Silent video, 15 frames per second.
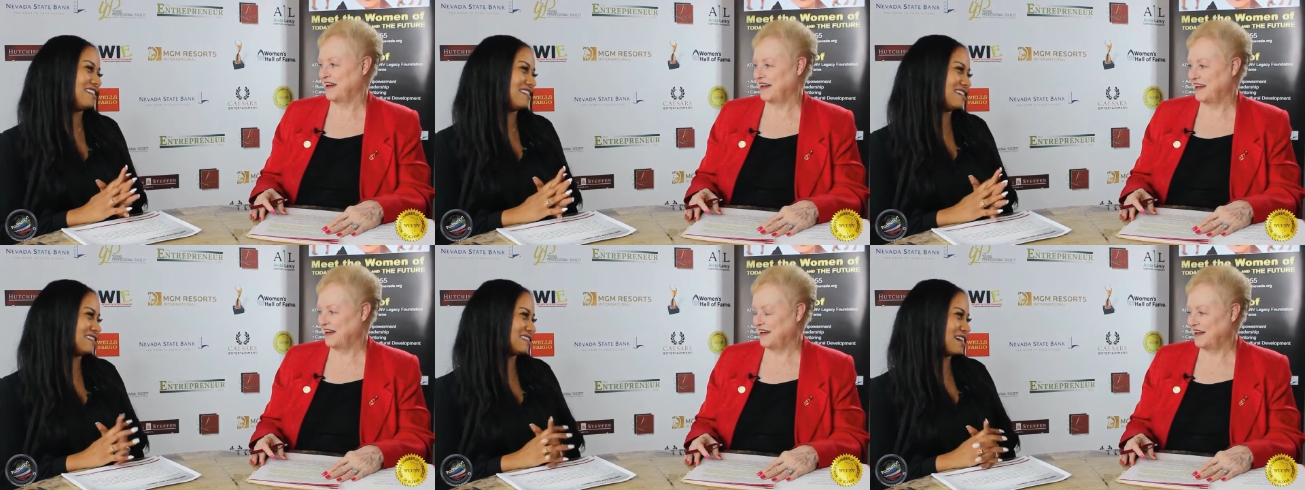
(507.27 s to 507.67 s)
Speaker 1: and
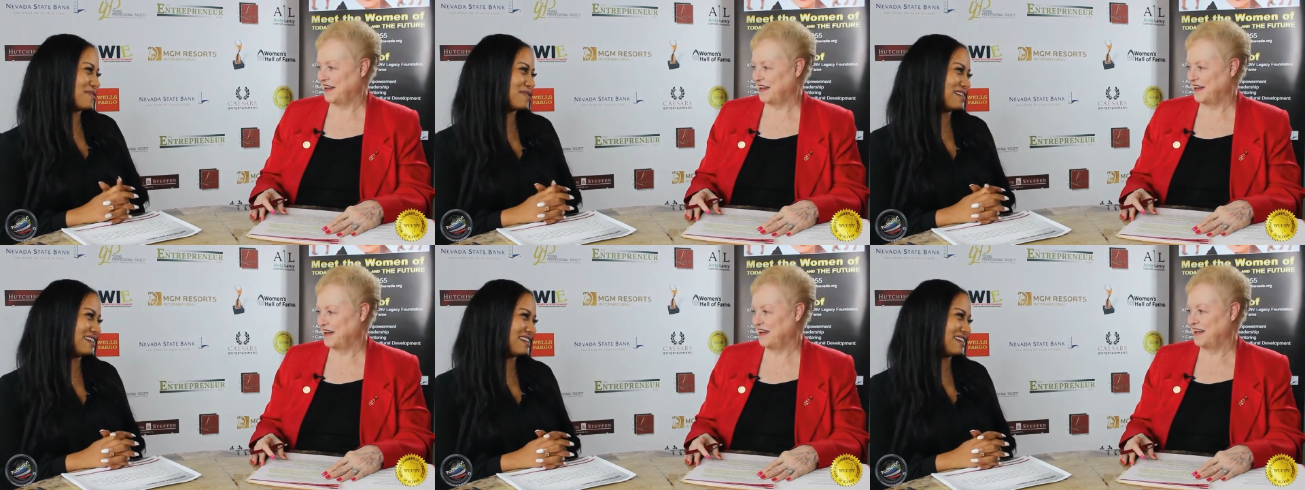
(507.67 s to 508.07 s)
things that
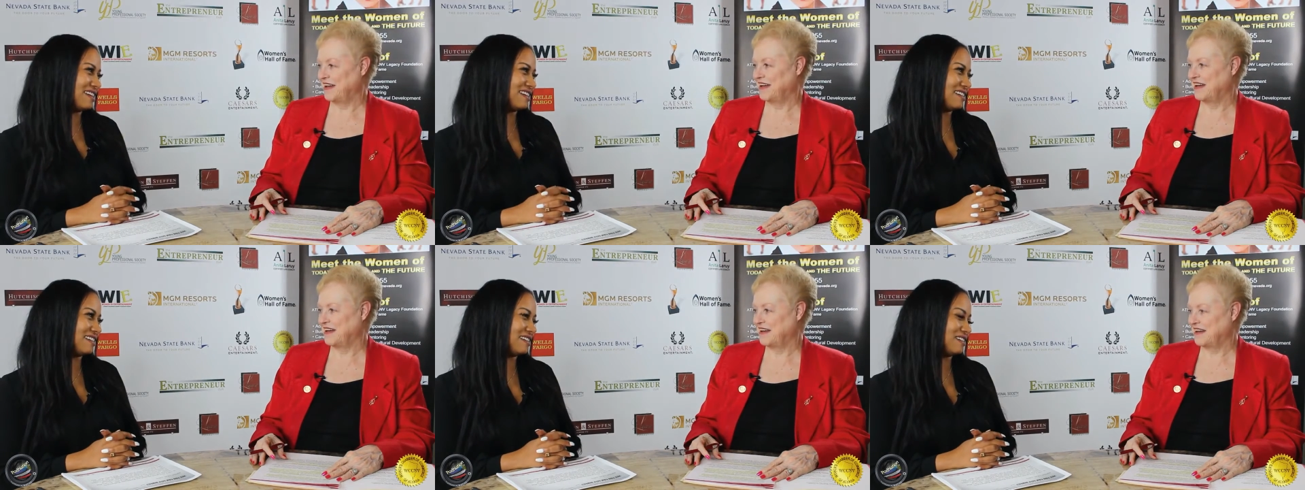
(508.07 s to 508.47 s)
we
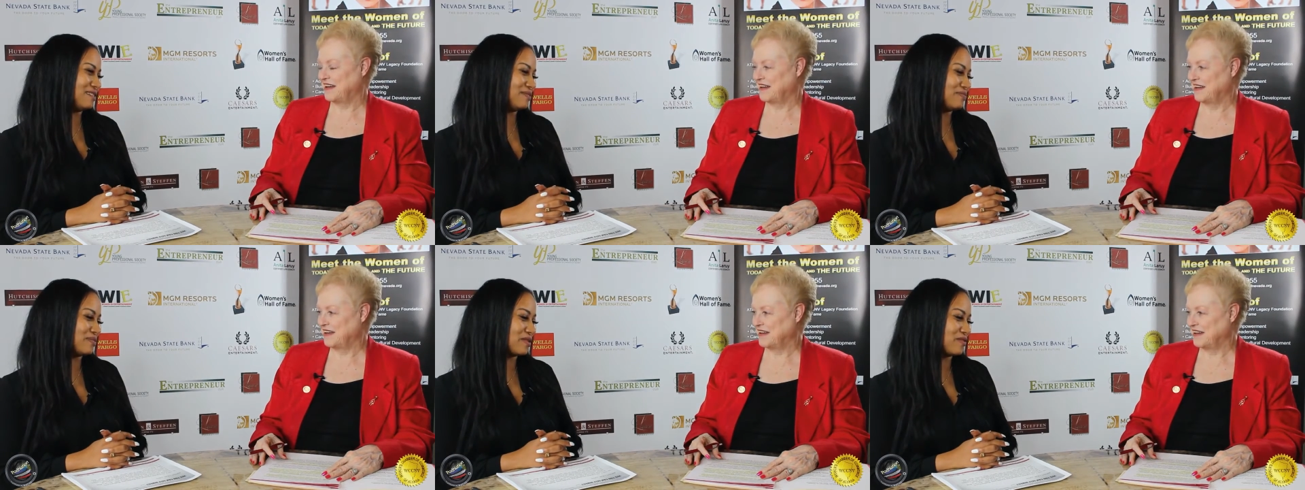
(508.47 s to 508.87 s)
need
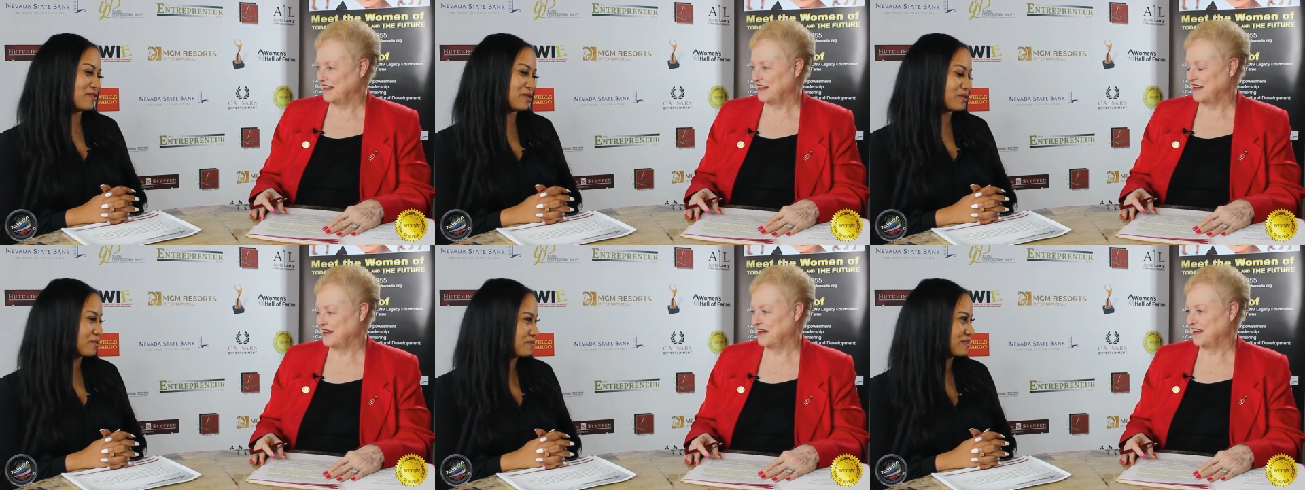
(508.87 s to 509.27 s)
um,
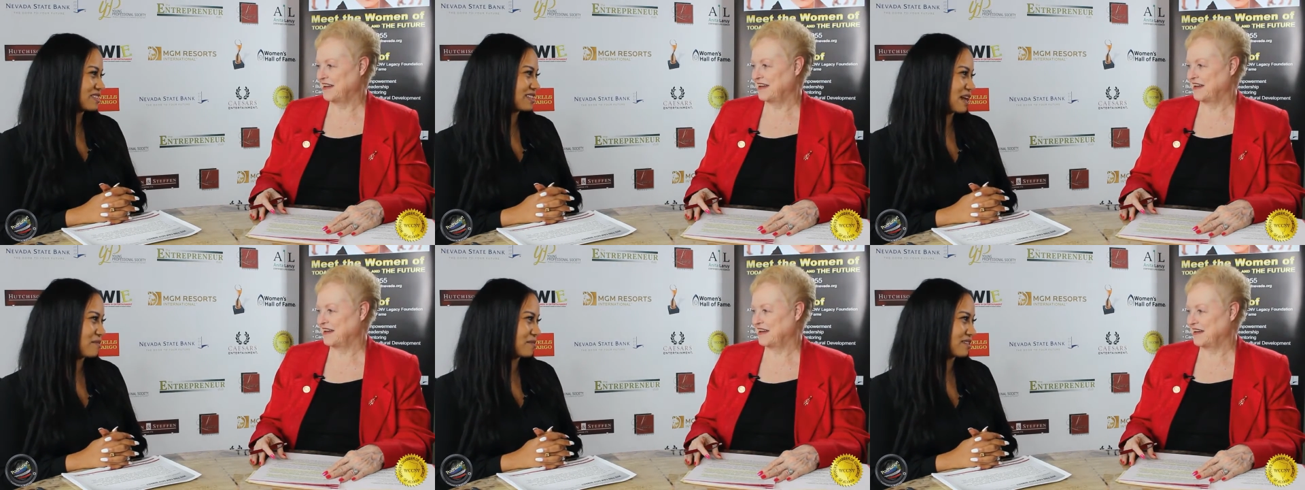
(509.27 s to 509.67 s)
for the women's
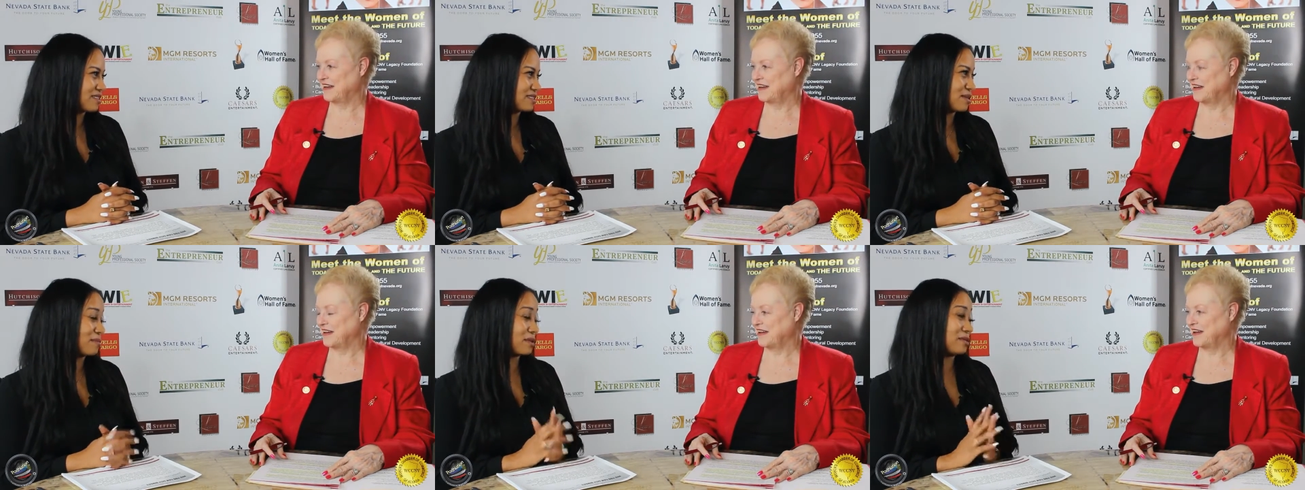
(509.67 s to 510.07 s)
chamber
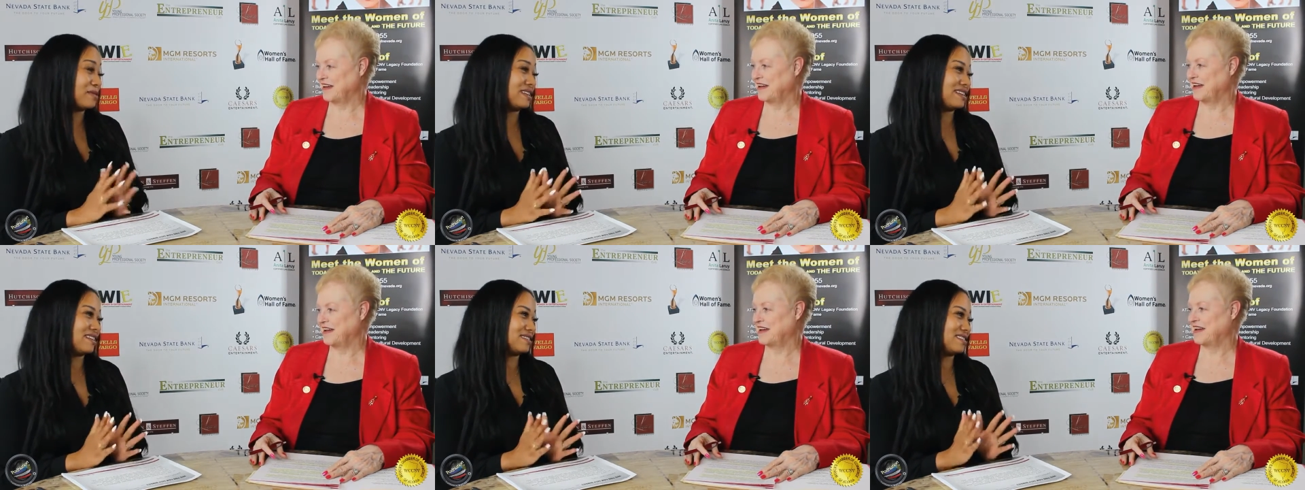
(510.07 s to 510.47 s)
so i'm going to
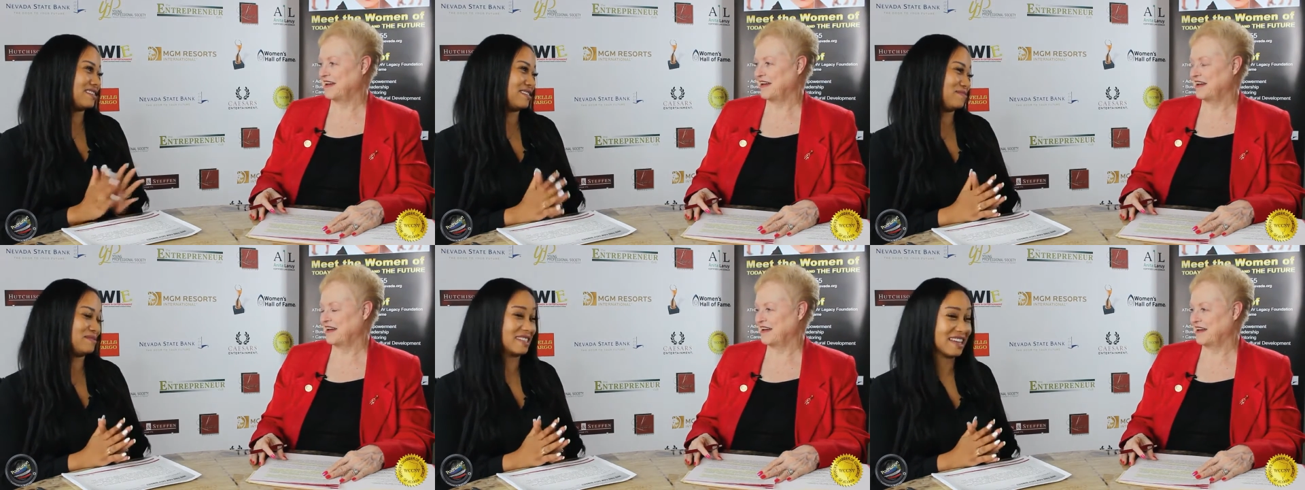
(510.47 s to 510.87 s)
reach out to
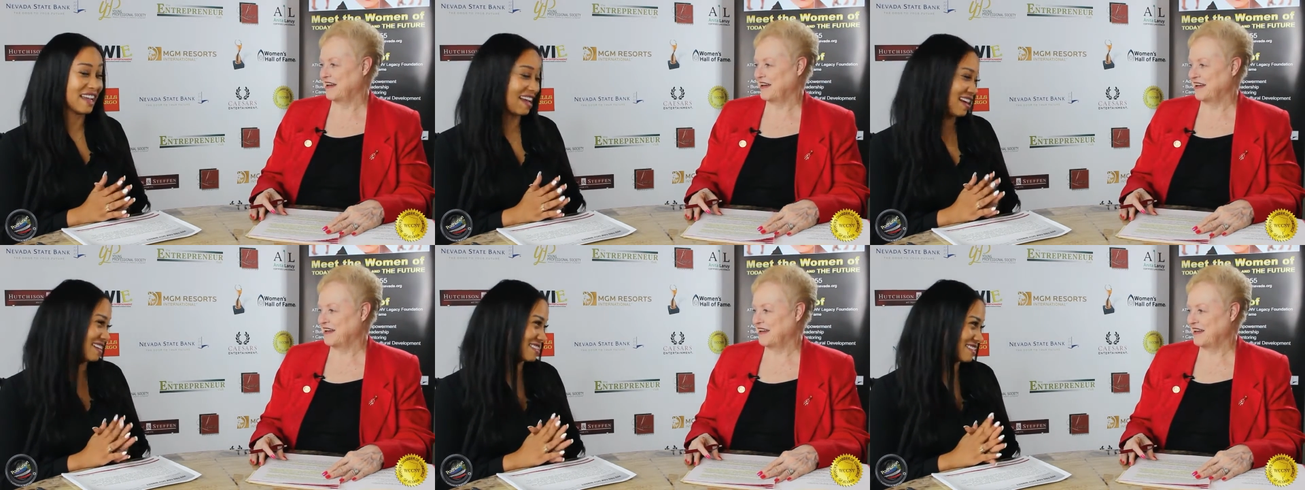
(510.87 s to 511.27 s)
them today
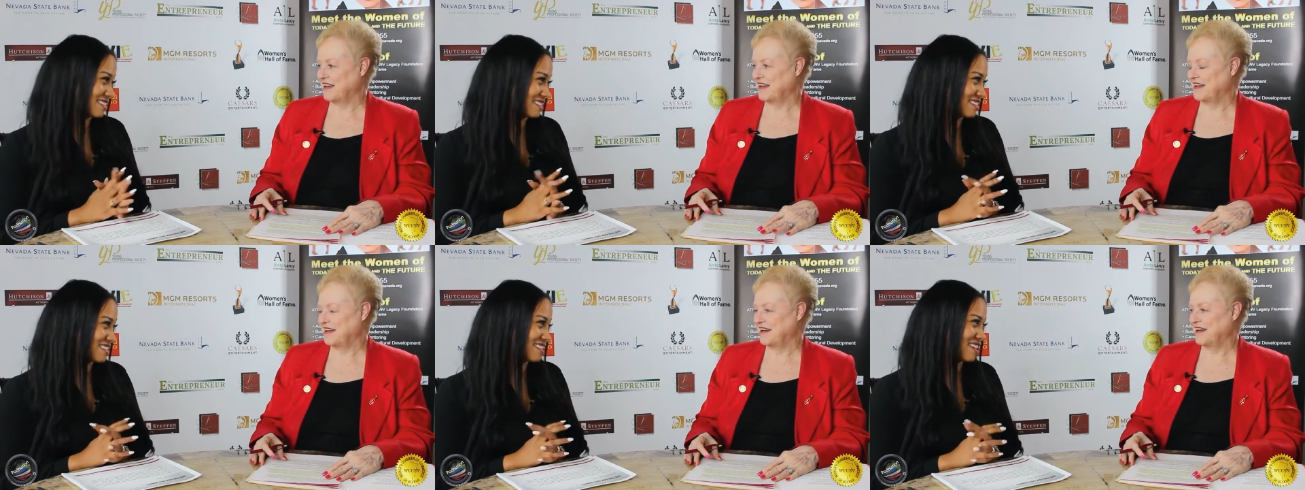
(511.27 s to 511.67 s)

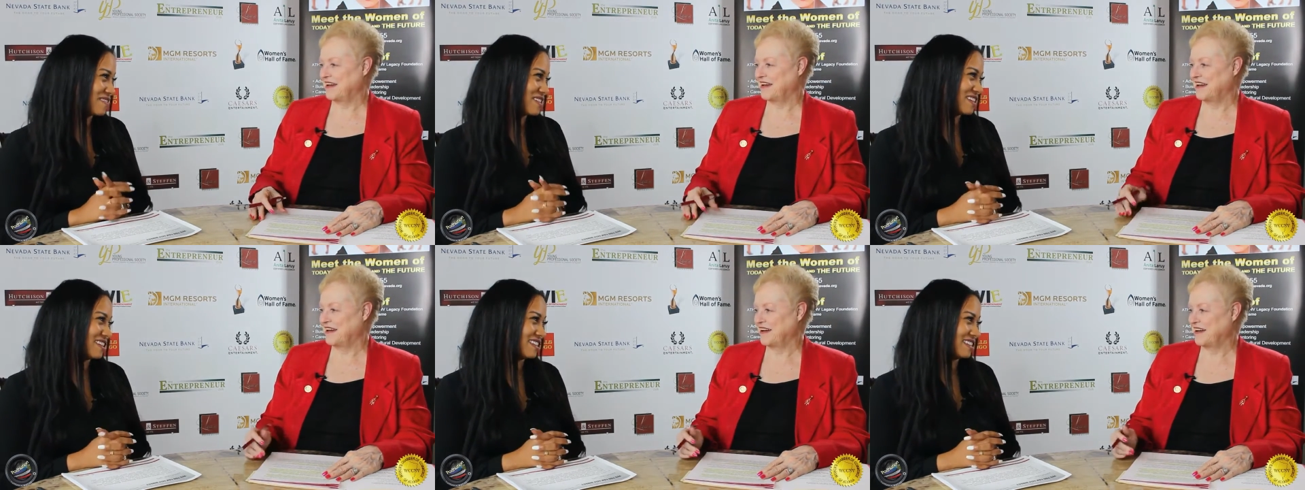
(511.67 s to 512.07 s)
actually so that
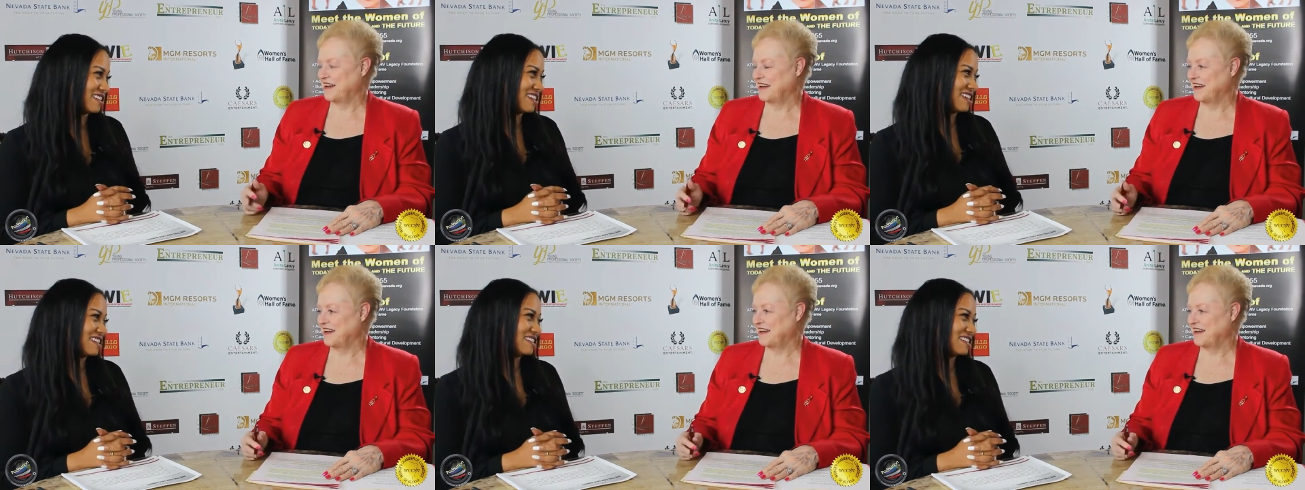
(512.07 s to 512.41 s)
we can